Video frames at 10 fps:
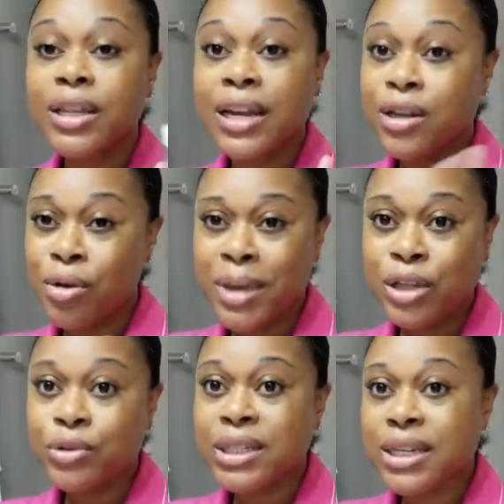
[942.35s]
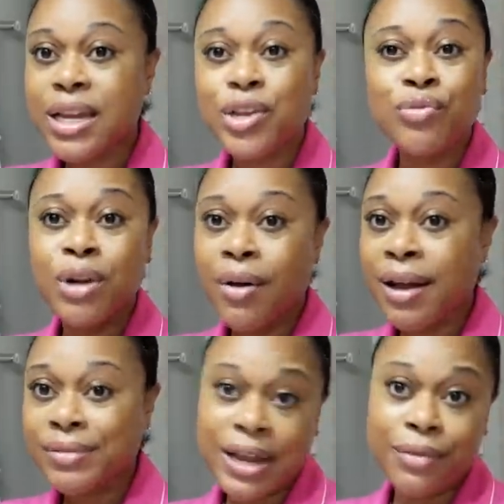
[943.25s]
They don't make you sick. You don't
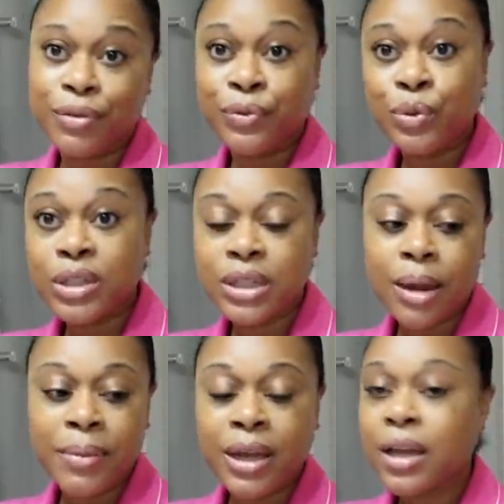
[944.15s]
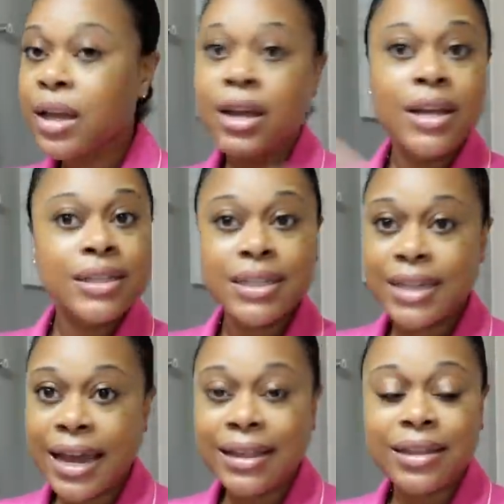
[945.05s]
have to have a full stomach to
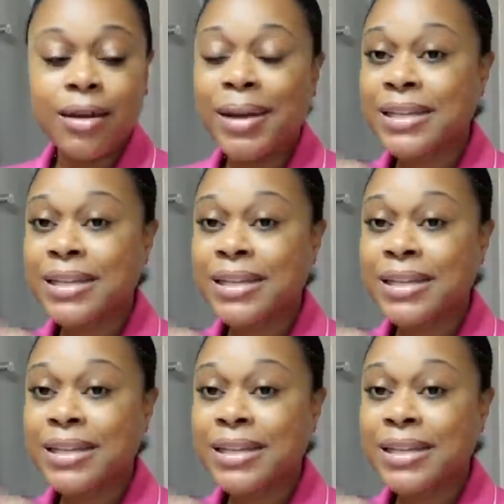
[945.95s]
take them.